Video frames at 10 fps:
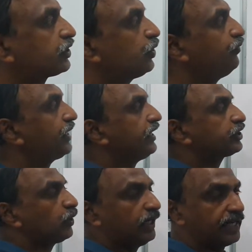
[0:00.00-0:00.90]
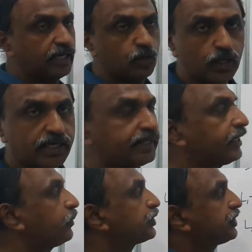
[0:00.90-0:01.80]
So we can solve like a quadratic
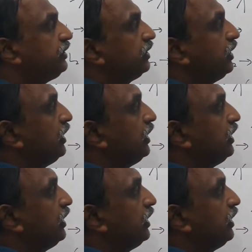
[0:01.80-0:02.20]
equation.